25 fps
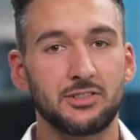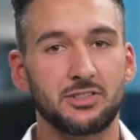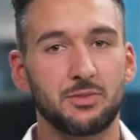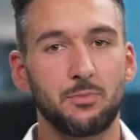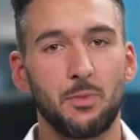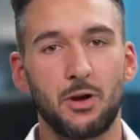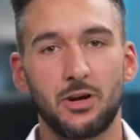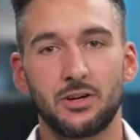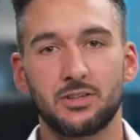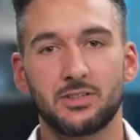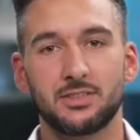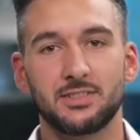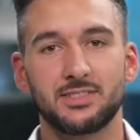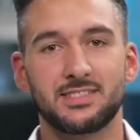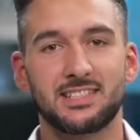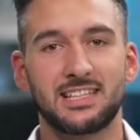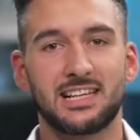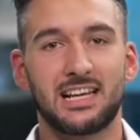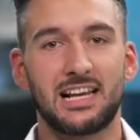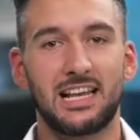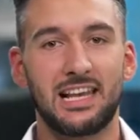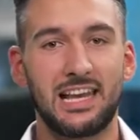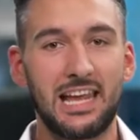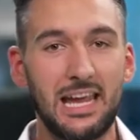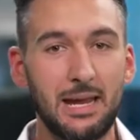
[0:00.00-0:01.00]
In other
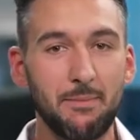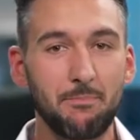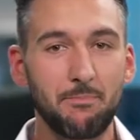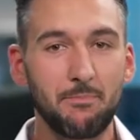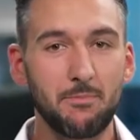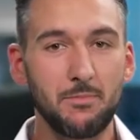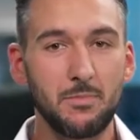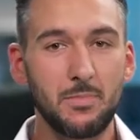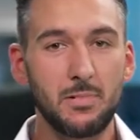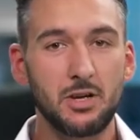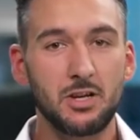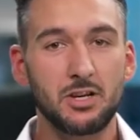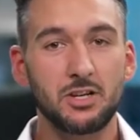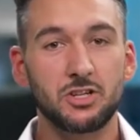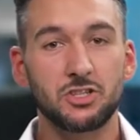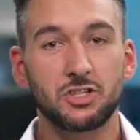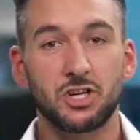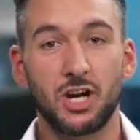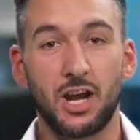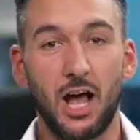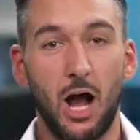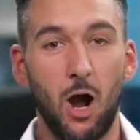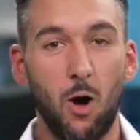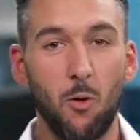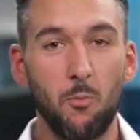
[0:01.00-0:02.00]
words, do you want to
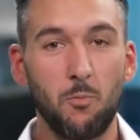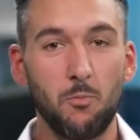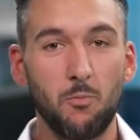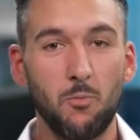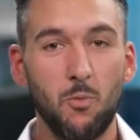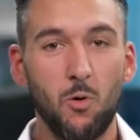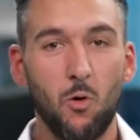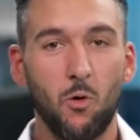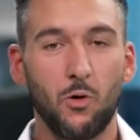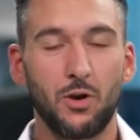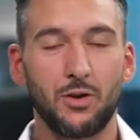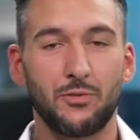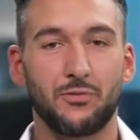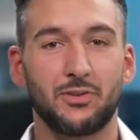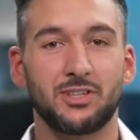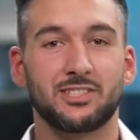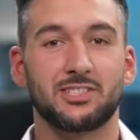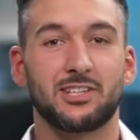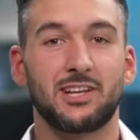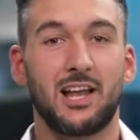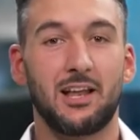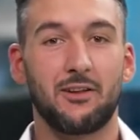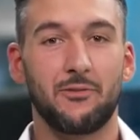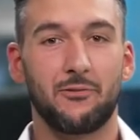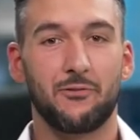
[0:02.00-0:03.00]
glue, screw
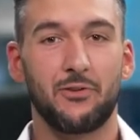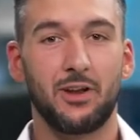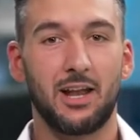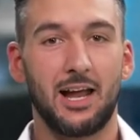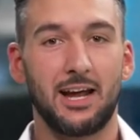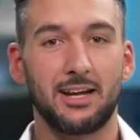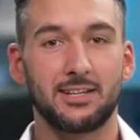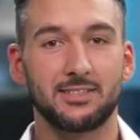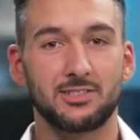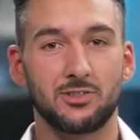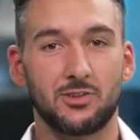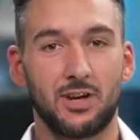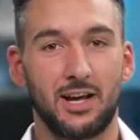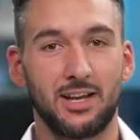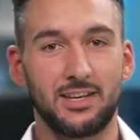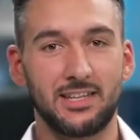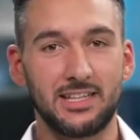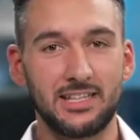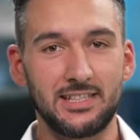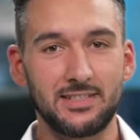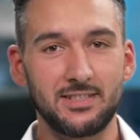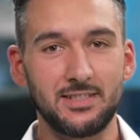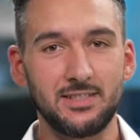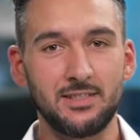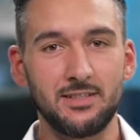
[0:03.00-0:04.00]
or maybe even
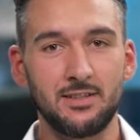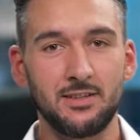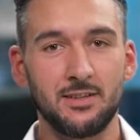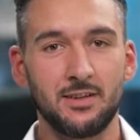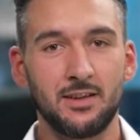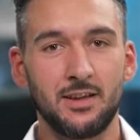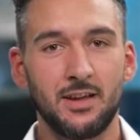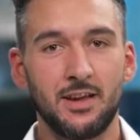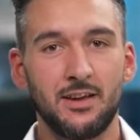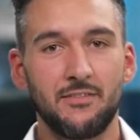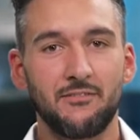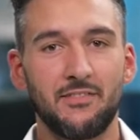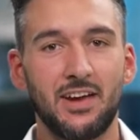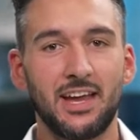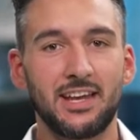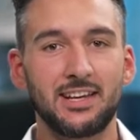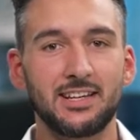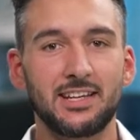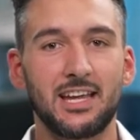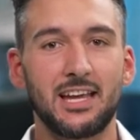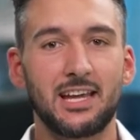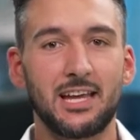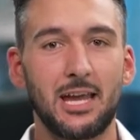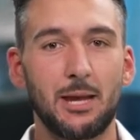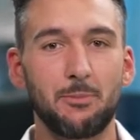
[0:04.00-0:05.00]
rivet it?
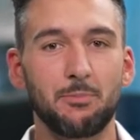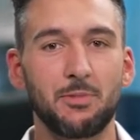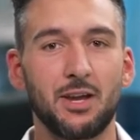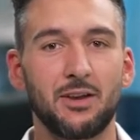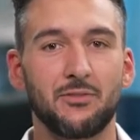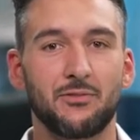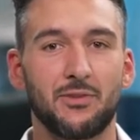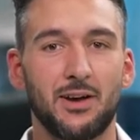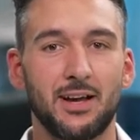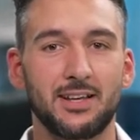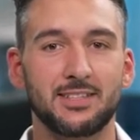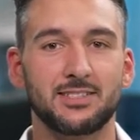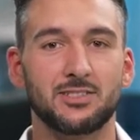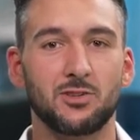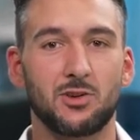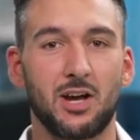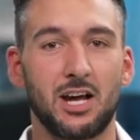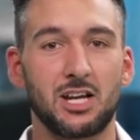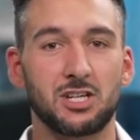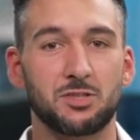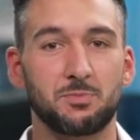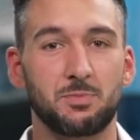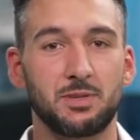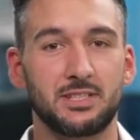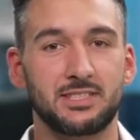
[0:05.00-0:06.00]
Will special
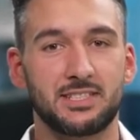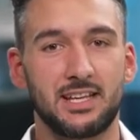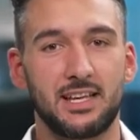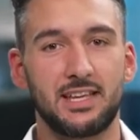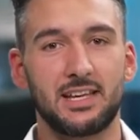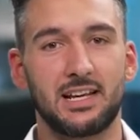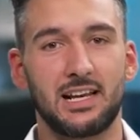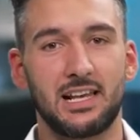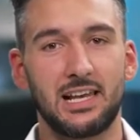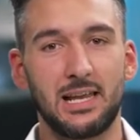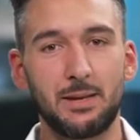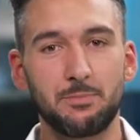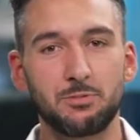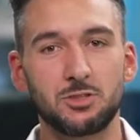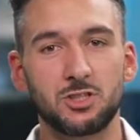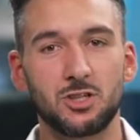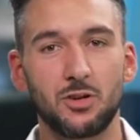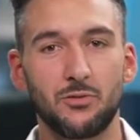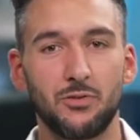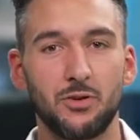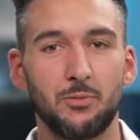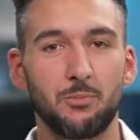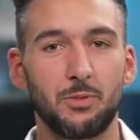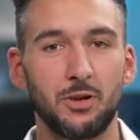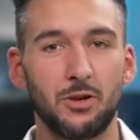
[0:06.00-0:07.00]
adhesives be
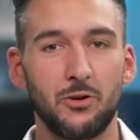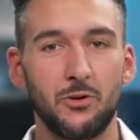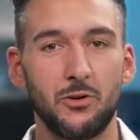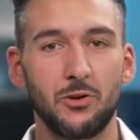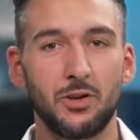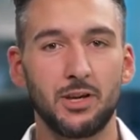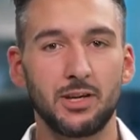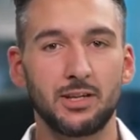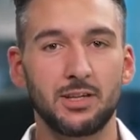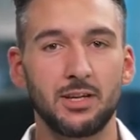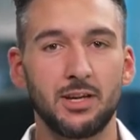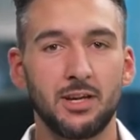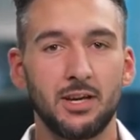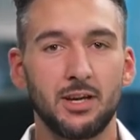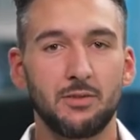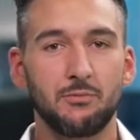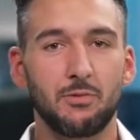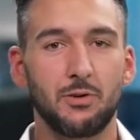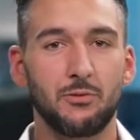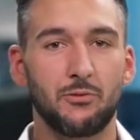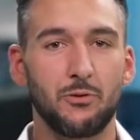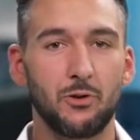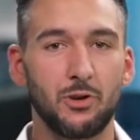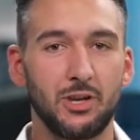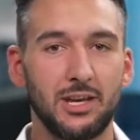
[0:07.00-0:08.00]
required, such as for
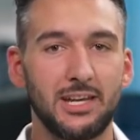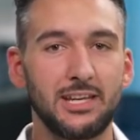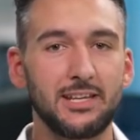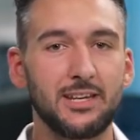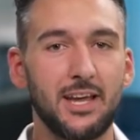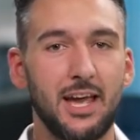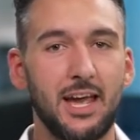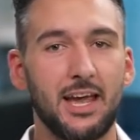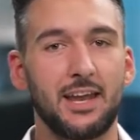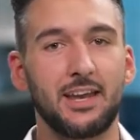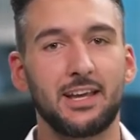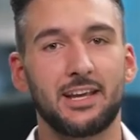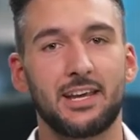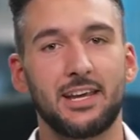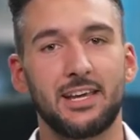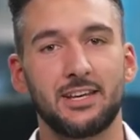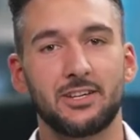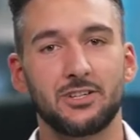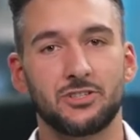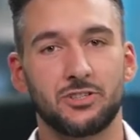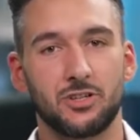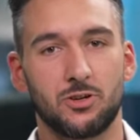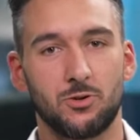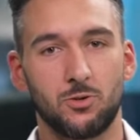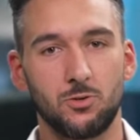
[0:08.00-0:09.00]
low-energy
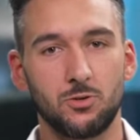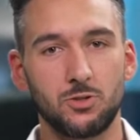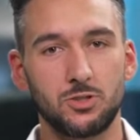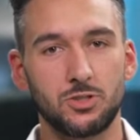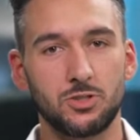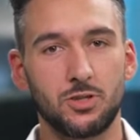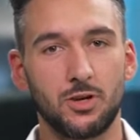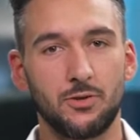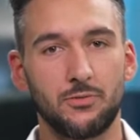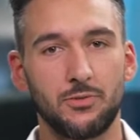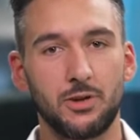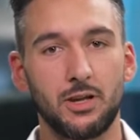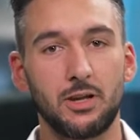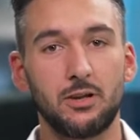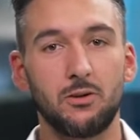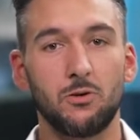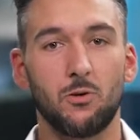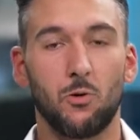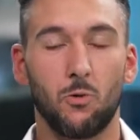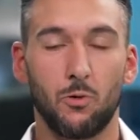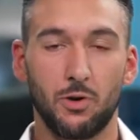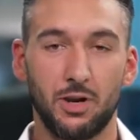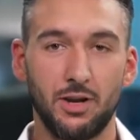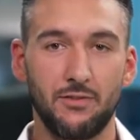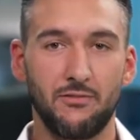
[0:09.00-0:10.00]
plastics or washing
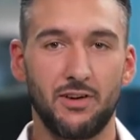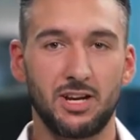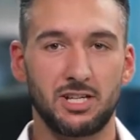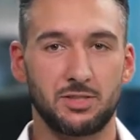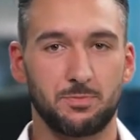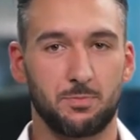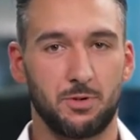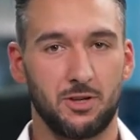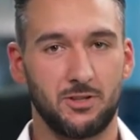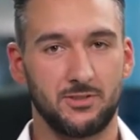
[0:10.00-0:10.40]
processes?